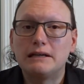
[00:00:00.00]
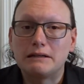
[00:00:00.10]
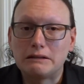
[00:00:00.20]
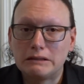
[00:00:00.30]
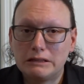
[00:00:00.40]
and
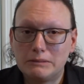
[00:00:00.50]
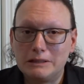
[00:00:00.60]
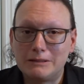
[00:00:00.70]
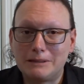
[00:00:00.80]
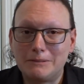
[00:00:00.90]
a little
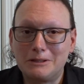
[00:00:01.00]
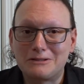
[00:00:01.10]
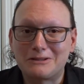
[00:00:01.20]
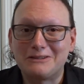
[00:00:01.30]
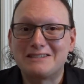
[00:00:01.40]
bit of my
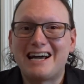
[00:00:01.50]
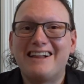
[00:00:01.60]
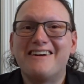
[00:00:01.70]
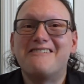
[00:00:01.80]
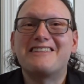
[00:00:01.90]
musical
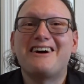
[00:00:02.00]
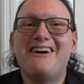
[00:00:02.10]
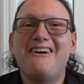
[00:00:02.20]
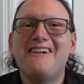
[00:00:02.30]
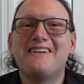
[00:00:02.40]
talent with
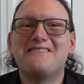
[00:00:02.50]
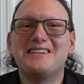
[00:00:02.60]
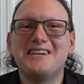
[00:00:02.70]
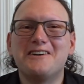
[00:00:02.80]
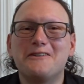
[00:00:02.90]
all of
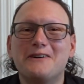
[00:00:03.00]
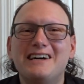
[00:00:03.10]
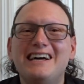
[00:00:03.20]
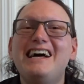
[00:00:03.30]
you.